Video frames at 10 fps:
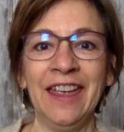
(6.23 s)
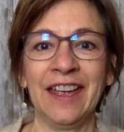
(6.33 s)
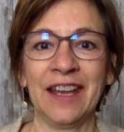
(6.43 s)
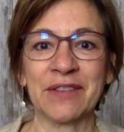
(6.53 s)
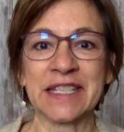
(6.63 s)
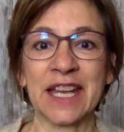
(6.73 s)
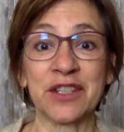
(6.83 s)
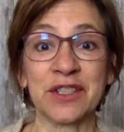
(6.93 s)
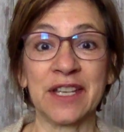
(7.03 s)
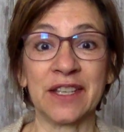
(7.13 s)
and I was
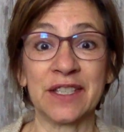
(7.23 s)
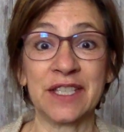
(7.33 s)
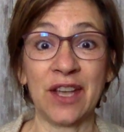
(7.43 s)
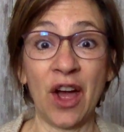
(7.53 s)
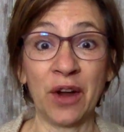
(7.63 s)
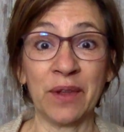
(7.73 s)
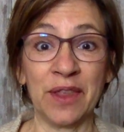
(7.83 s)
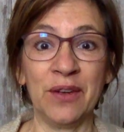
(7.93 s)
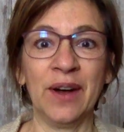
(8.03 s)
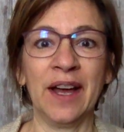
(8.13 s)
scheduled to talk with
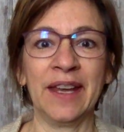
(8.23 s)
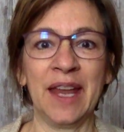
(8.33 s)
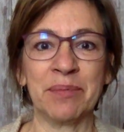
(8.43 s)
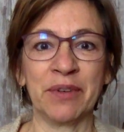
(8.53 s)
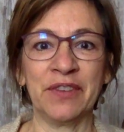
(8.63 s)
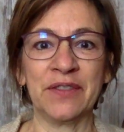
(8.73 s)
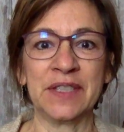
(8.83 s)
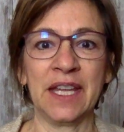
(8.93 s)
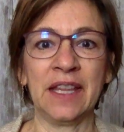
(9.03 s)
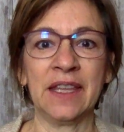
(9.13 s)
you on April
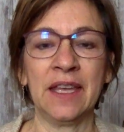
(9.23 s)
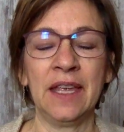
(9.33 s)
15th.